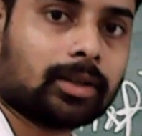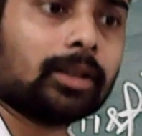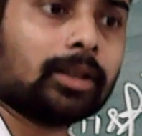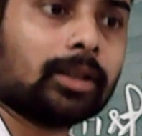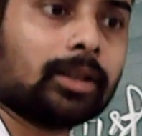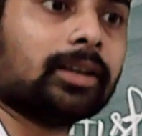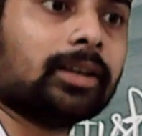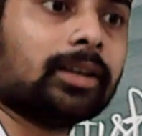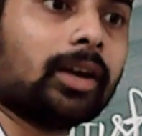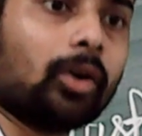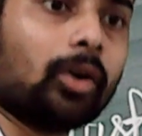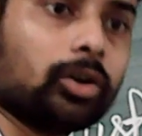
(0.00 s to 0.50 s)

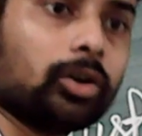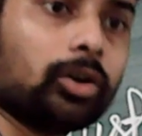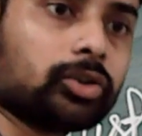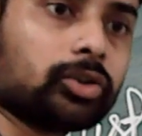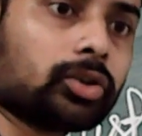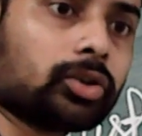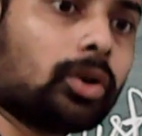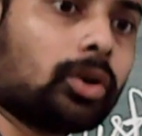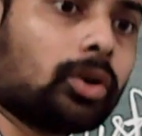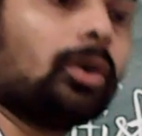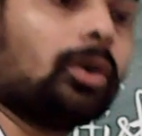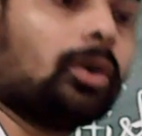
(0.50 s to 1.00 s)
They
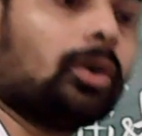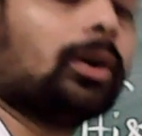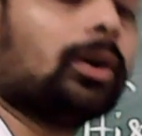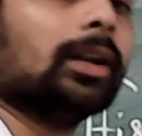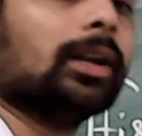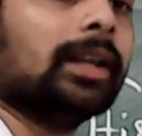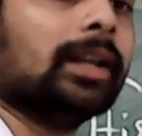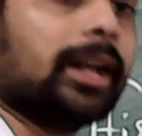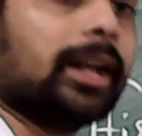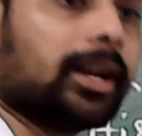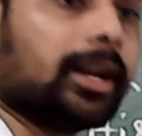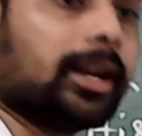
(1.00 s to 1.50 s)
also
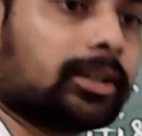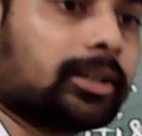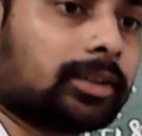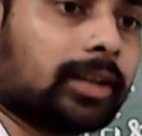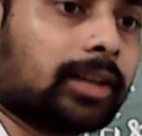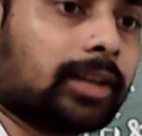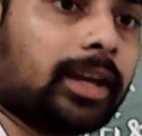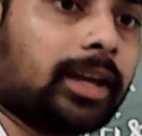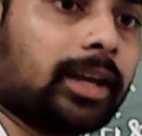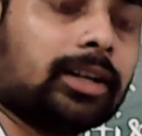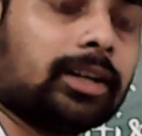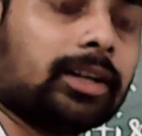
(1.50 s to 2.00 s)
led the
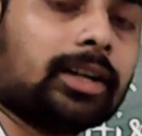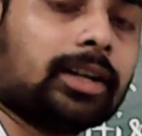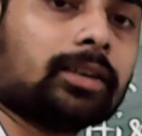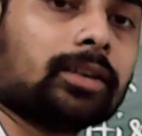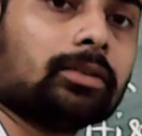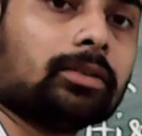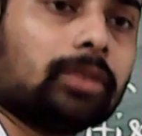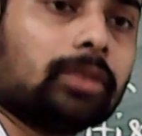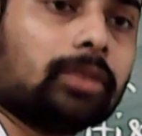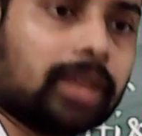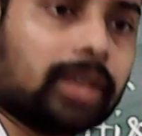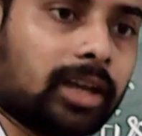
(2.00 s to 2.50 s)
Indian
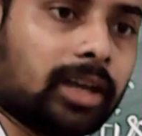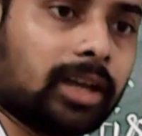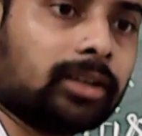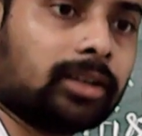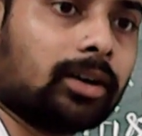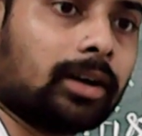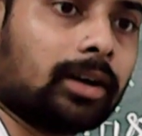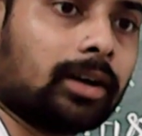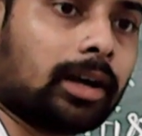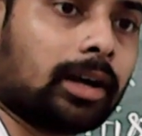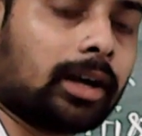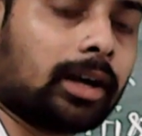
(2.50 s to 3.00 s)
king,
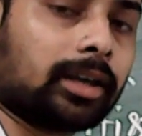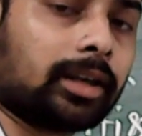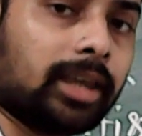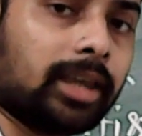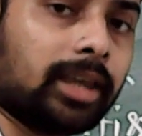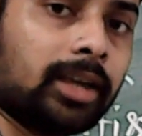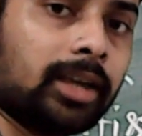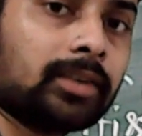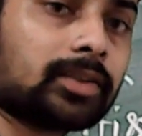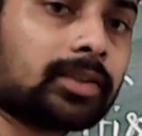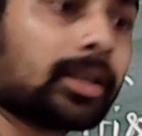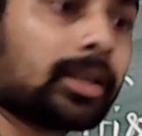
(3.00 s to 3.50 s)
uh,
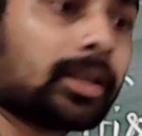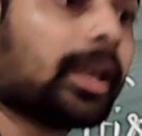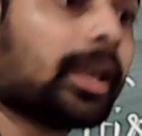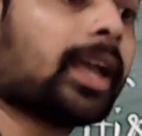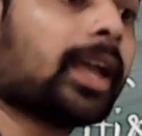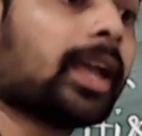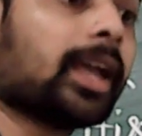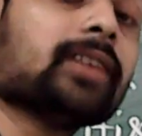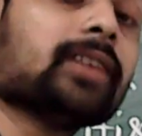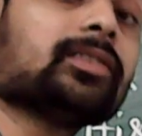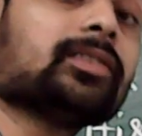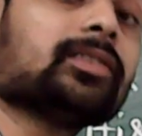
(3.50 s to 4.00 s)
kings
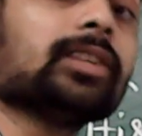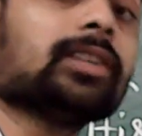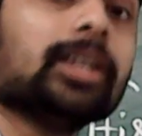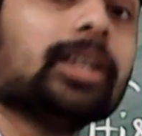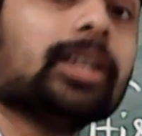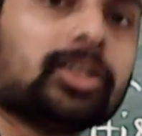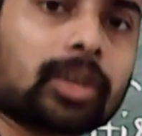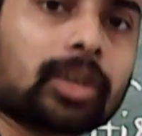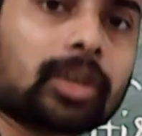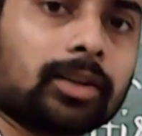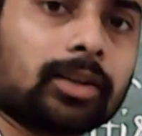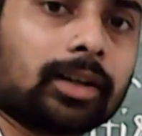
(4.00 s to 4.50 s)
against each
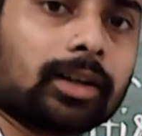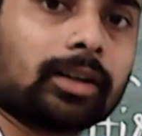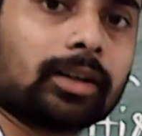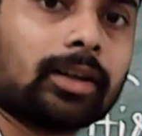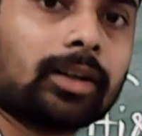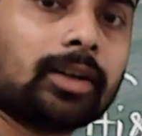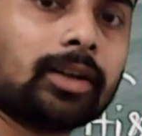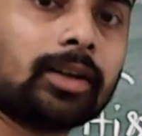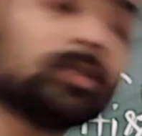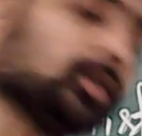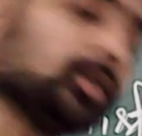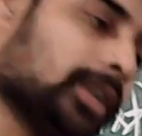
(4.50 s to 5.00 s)
other.
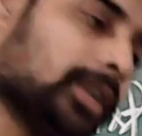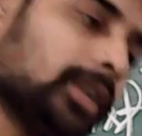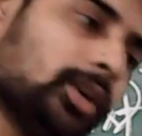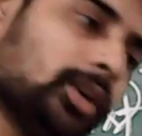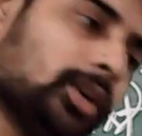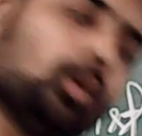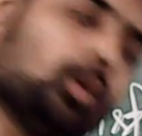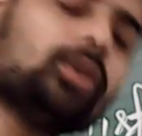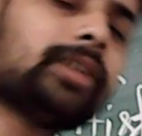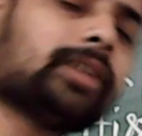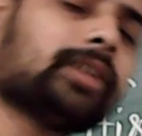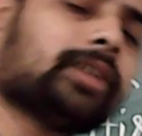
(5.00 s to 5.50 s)
So, they
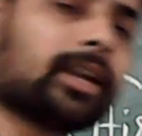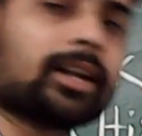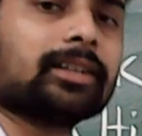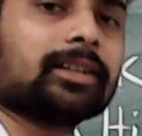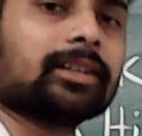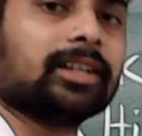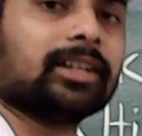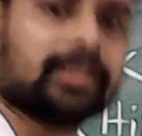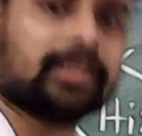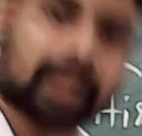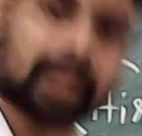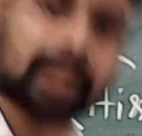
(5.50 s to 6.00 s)
know there are
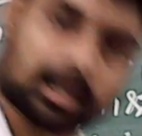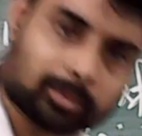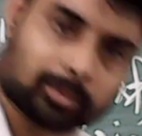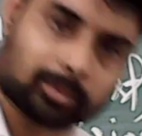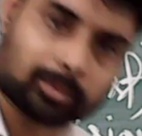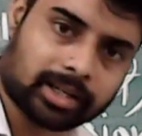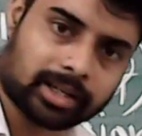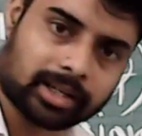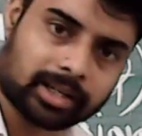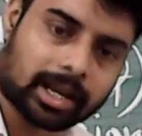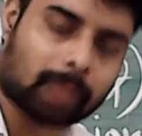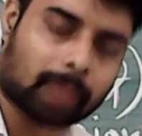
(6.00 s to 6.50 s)

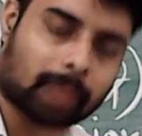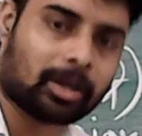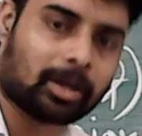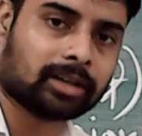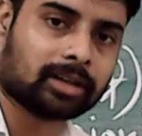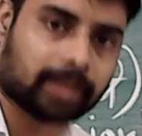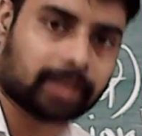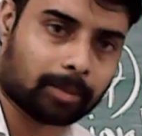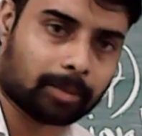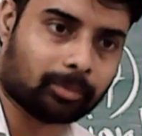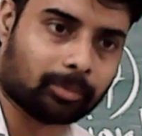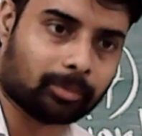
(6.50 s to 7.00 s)
disharmony among
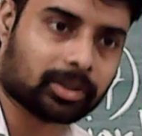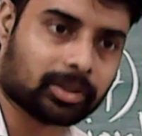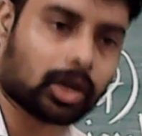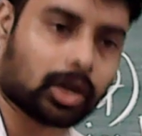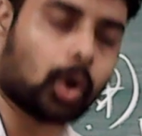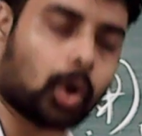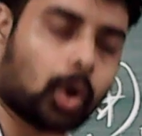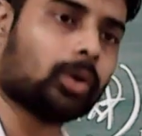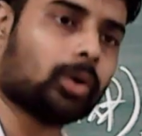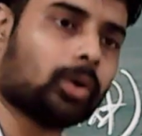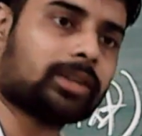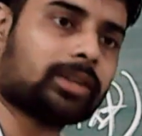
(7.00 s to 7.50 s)
them. They
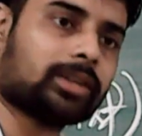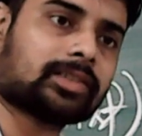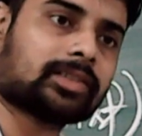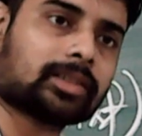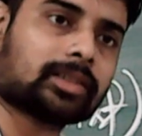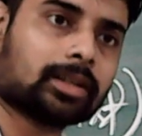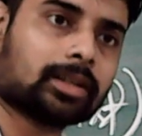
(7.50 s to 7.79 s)
always